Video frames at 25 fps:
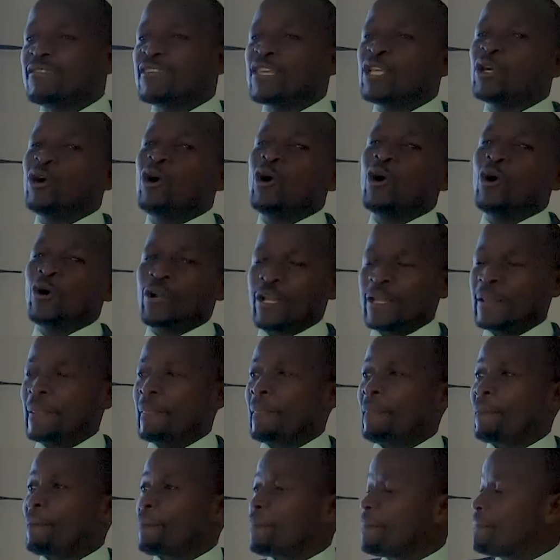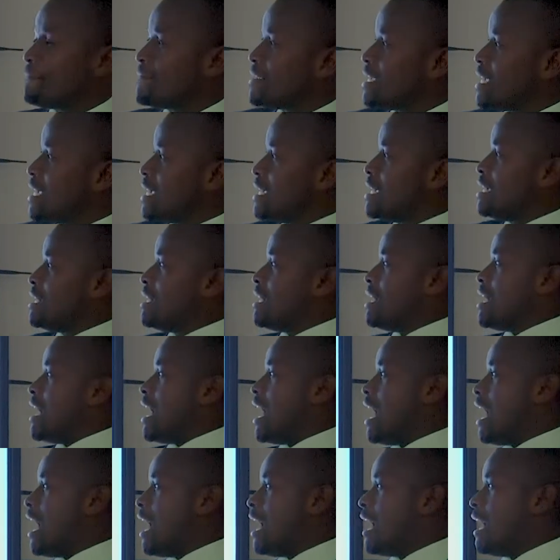theory,
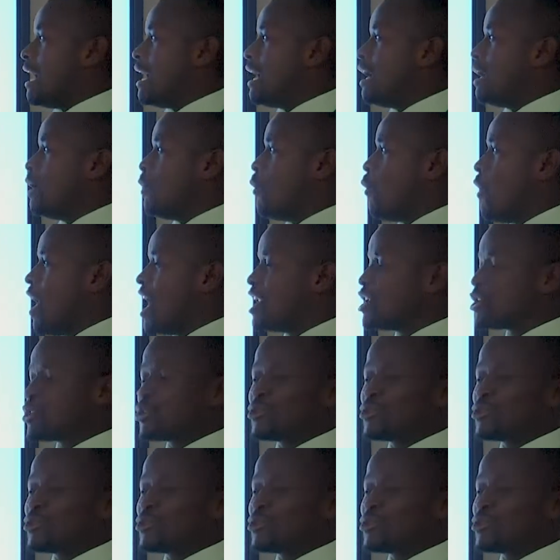one